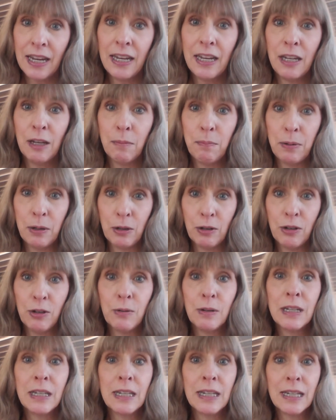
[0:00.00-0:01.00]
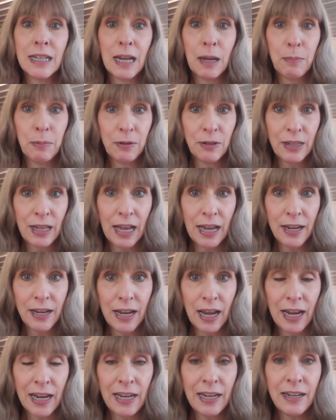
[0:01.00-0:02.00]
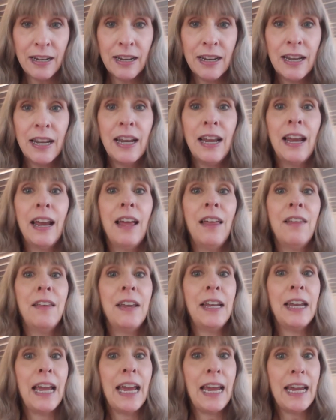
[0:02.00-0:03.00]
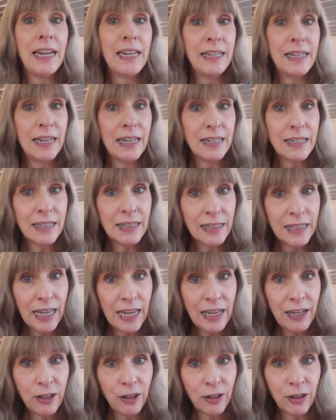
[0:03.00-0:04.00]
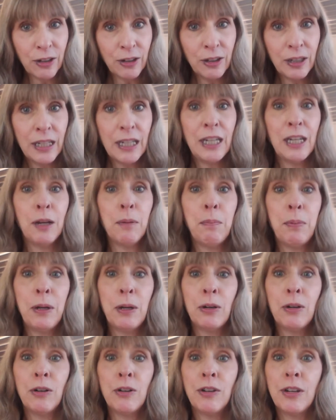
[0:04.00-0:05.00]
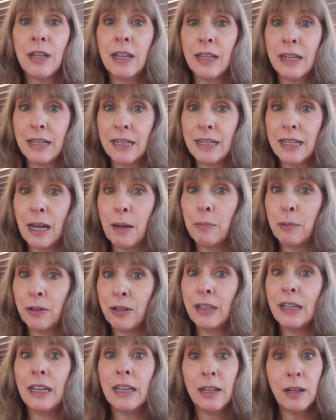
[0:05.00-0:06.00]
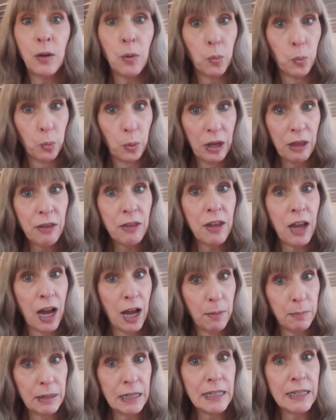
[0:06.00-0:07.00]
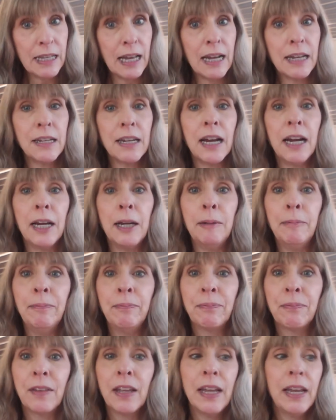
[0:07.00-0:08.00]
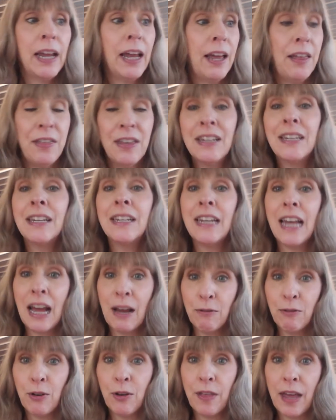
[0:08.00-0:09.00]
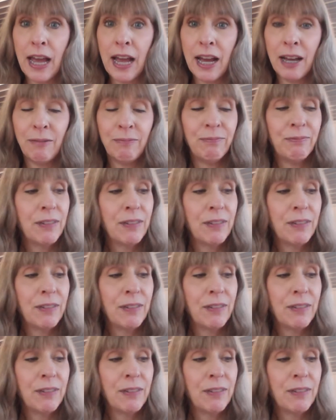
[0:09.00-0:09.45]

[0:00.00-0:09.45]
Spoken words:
he appeared to his disciples that night, and then 8 days later he appeared to the disciples again with Thomas that time, and this is after that.